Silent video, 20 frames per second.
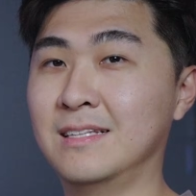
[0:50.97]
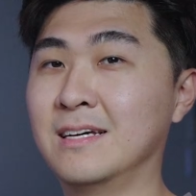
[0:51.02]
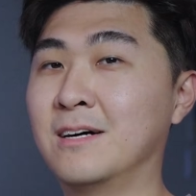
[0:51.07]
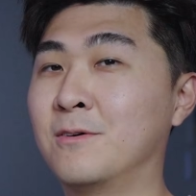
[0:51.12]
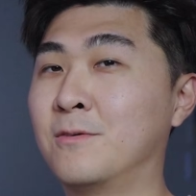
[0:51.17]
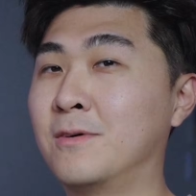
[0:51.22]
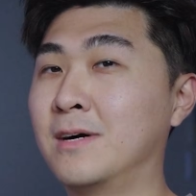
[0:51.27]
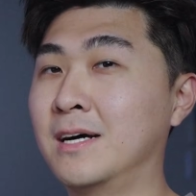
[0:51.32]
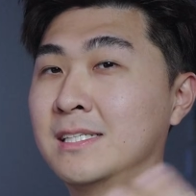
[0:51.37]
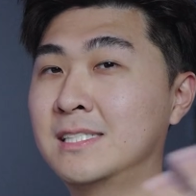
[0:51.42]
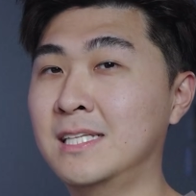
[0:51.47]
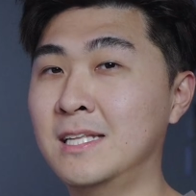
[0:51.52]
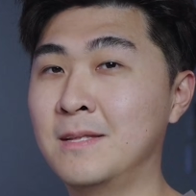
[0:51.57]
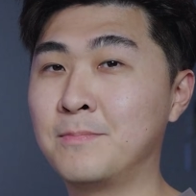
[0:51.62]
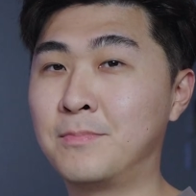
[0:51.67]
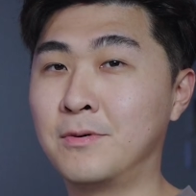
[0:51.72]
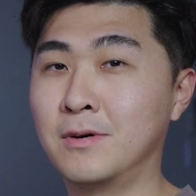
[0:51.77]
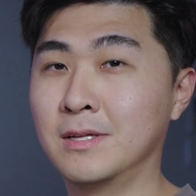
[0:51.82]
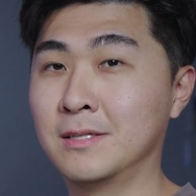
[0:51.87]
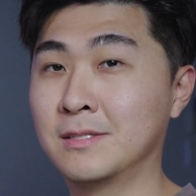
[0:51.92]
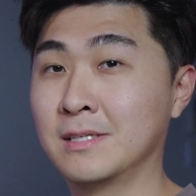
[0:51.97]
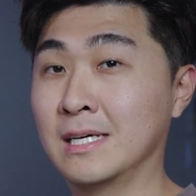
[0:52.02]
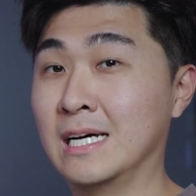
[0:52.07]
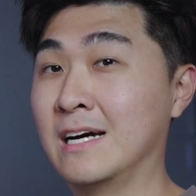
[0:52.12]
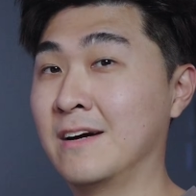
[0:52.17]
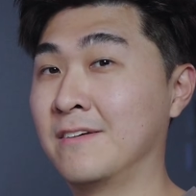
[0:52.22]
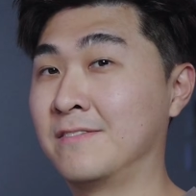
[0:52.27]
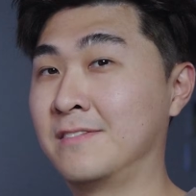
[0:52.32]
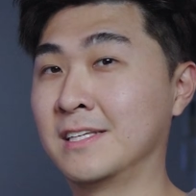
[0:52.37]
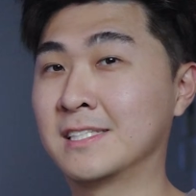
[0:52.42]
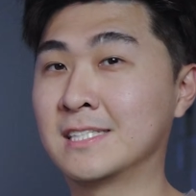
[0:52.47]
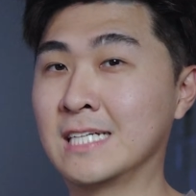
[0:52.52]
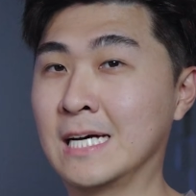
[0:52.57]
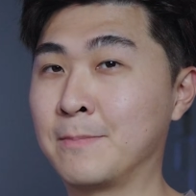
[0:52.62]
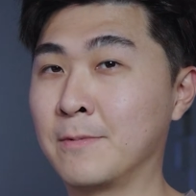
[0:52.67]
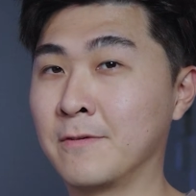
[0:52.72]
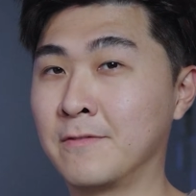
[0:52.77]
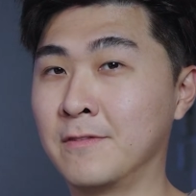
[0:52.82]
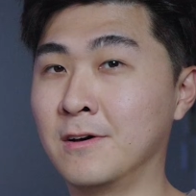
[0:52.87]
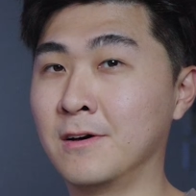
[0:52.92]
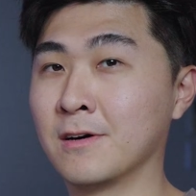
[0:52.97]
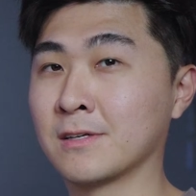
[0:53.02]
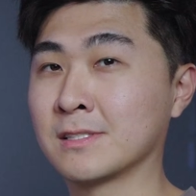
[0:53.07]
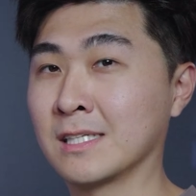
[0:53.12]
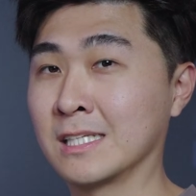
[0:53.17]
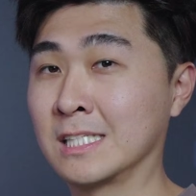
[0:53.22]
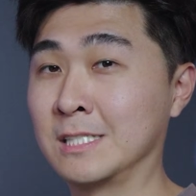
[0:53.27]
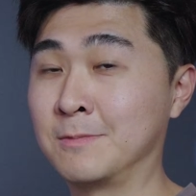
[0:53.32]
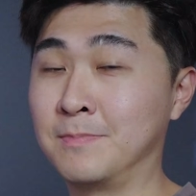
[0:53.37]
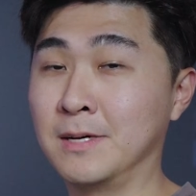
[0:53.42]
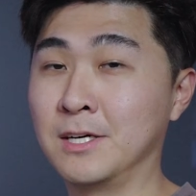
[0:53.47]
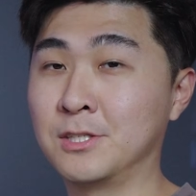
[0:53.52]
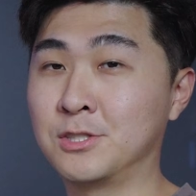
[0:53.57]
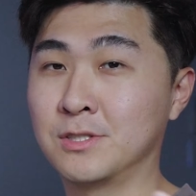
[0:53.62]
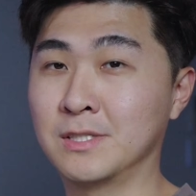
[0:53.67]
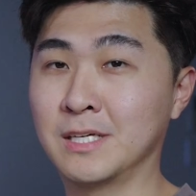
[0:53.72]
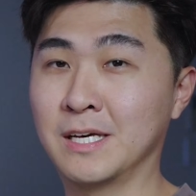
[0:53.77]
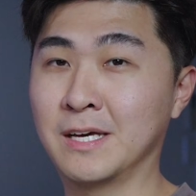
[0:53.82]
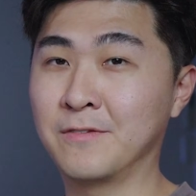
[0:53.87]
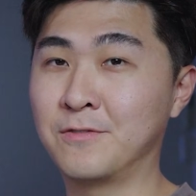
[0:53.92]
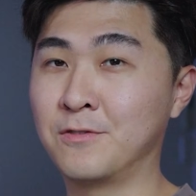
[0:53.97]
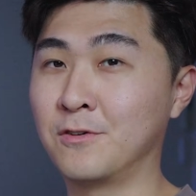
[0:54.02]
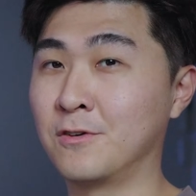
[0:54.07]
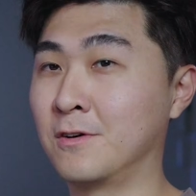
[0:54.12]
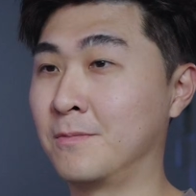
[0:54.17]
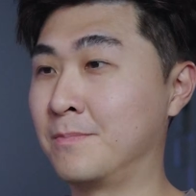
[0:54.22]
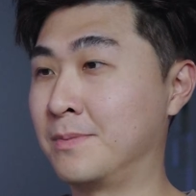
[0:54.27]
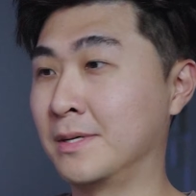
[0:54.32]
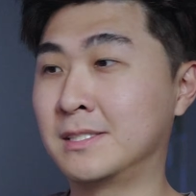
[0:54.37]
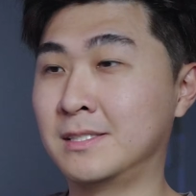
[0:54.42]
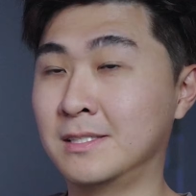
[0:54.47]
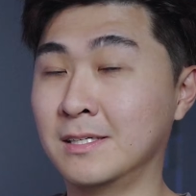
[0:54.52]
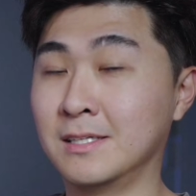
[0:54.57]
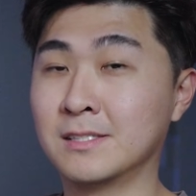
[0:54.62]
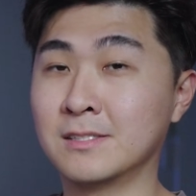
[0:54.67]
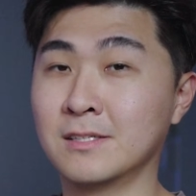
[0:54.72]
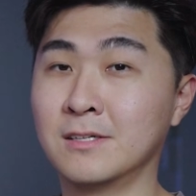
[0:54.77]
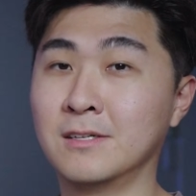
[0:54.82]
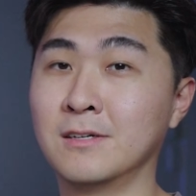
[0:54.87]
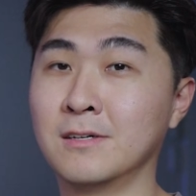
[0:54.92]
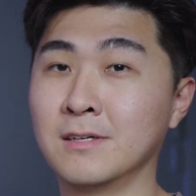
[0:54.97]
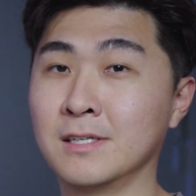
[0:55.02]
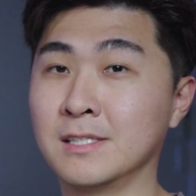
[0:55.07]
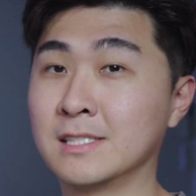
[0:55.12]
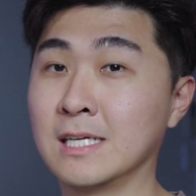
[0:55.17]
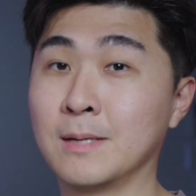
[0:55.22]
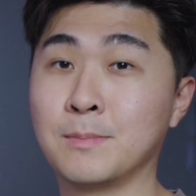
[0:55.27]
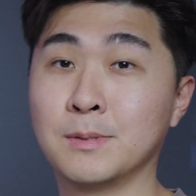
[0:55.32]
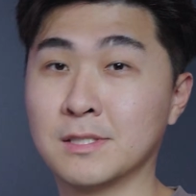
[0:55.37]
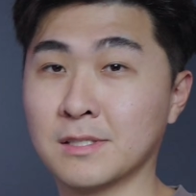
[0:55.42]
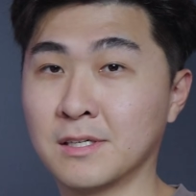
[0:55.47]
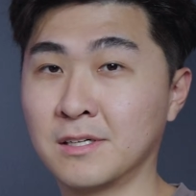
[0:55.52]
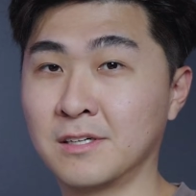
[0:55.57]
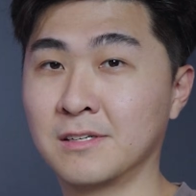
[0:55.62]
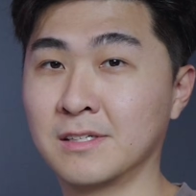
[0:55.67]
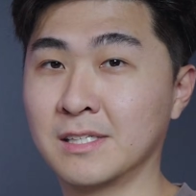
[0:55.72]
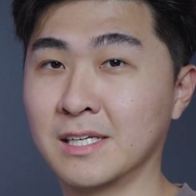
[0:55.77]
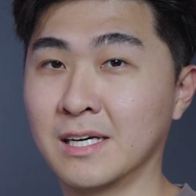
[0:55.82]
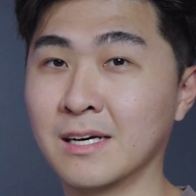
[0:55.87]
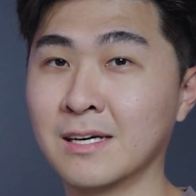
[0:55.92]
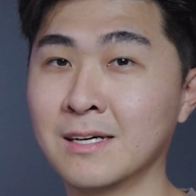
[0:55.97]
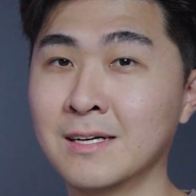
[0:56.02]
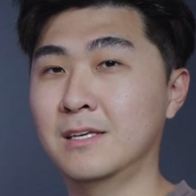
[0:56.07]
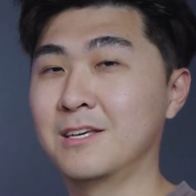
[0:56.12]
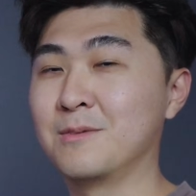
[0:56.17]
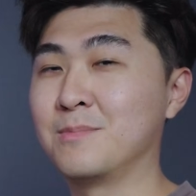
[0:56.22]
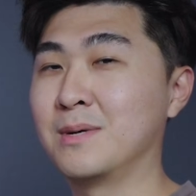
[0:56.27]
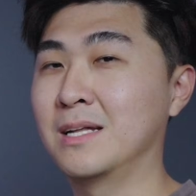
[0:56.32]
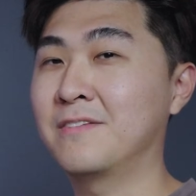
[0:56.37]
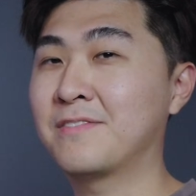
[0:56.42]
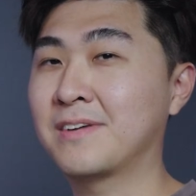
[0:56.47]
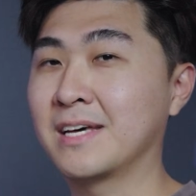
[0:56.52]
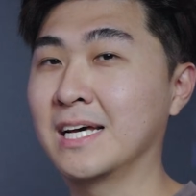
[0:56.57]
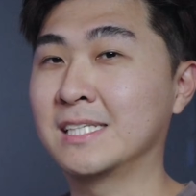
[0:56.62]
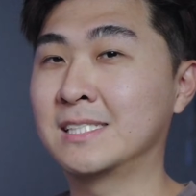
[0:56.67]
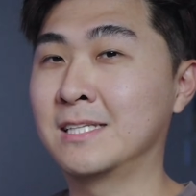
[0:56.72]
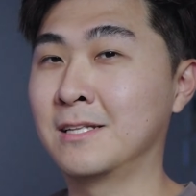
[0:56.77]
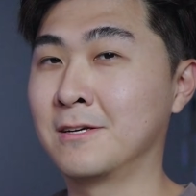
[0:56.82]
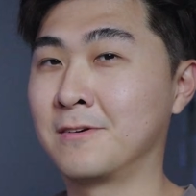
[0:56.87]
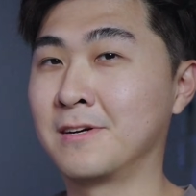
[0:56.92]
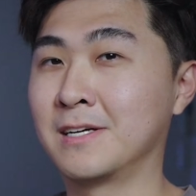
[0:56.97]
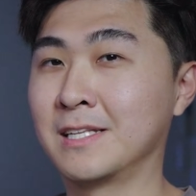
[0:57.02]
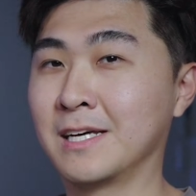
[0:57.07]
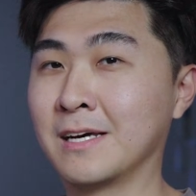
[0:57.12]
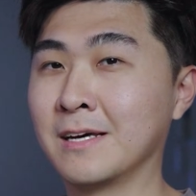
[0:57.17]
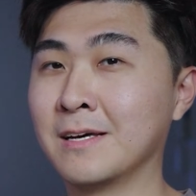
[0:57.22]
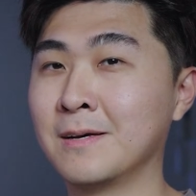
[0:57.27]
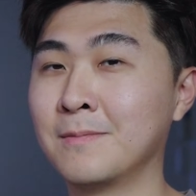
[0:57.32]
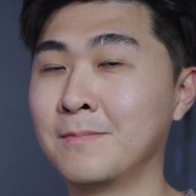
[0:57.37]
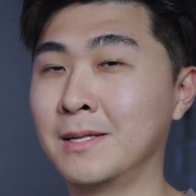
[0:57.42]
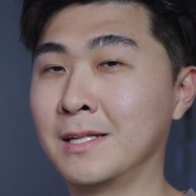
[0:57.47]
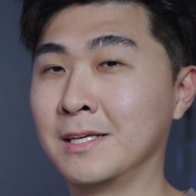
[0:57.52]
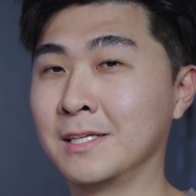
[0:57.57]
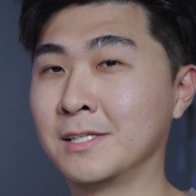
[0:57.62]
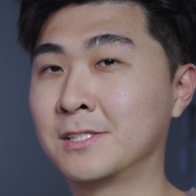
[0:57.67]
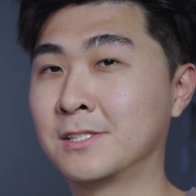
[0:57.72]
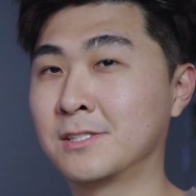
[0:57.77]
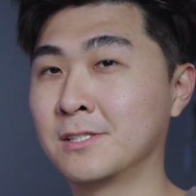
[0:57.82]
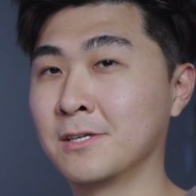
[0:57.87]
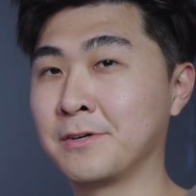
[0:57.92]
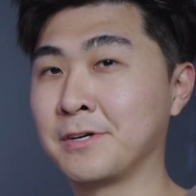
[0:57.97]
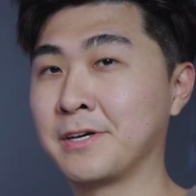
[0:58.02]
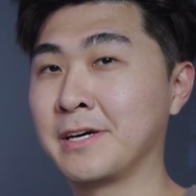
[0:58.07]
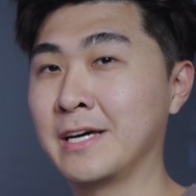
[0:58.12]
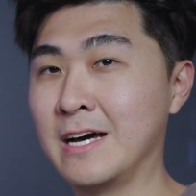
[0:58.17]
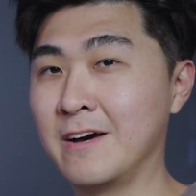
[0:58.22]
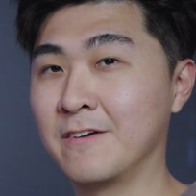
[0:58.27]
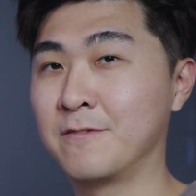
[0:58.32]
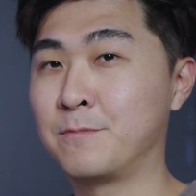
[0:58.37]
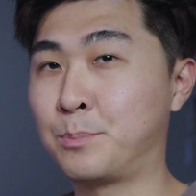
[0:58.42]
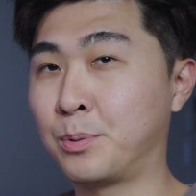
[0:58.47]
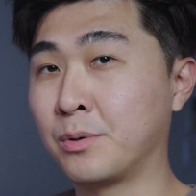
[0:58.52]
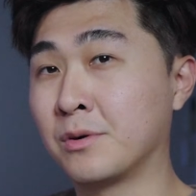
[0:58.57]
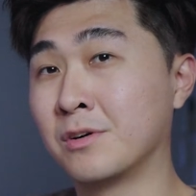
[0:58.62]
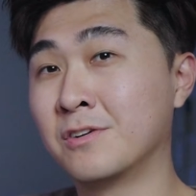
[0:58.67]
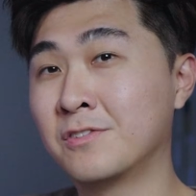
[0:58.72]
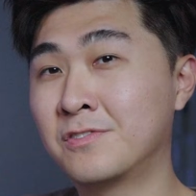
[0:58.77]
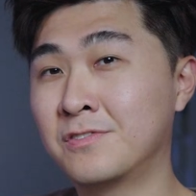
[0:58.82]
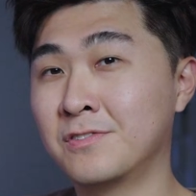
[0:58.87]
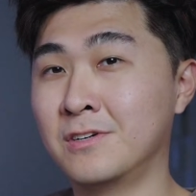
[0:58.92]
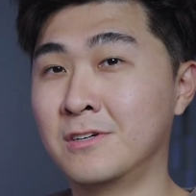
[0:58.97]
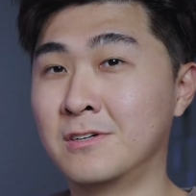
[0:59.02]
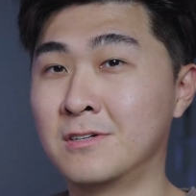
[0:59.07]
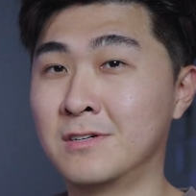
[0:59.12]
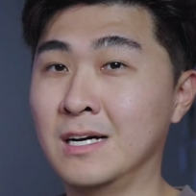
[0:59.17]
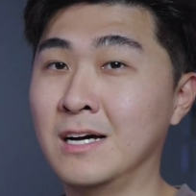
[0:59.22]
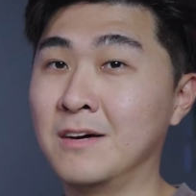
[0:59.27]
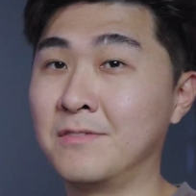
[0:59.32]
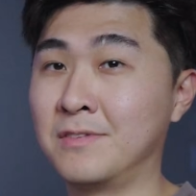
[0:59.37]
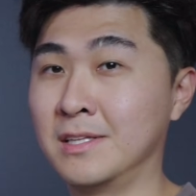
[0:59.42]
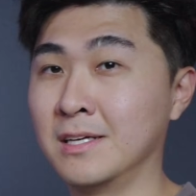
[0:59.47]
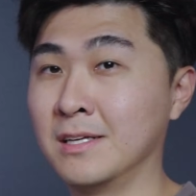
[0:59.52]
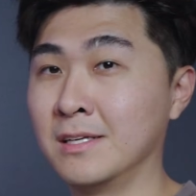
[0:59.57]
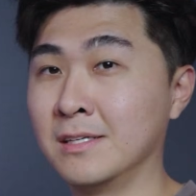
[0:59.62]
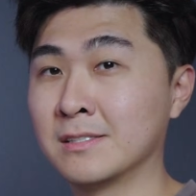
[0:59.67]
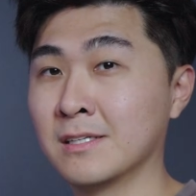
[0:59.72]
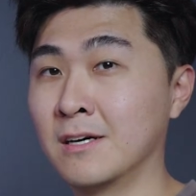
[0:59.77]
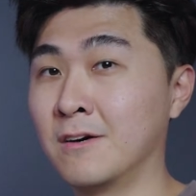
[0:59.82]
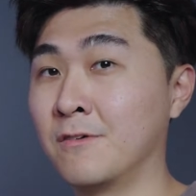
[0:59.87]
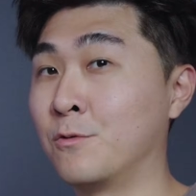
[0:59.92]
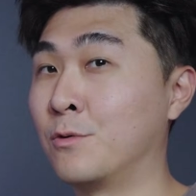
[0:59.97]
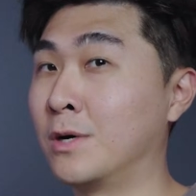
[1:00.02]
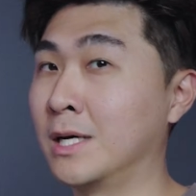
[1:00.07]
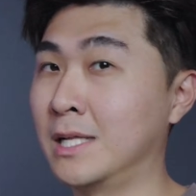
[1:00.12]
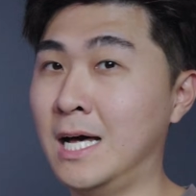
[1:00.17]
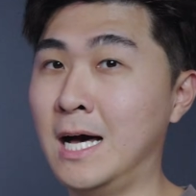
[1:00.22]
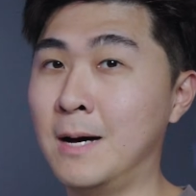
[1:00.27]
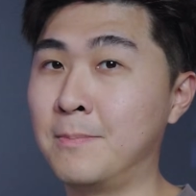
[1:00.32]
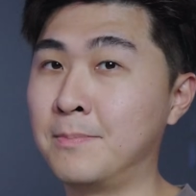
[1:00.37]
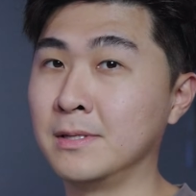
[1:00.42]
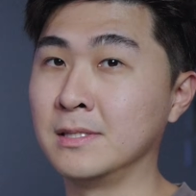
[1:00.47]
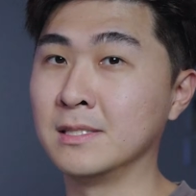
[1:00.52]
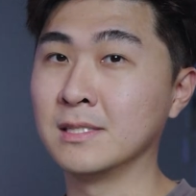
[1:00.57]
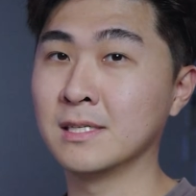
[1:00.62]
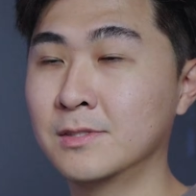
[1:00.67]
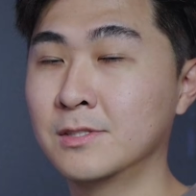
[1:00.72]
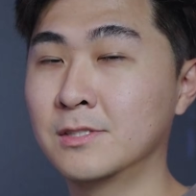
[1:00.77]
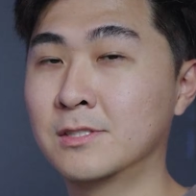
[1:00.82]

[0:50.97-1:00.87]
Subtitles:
Now, why is it important to have this type of logs, especially for a business or in cybersecurity? You might have guessed it already, but it's so you have proof or evidence of what happened.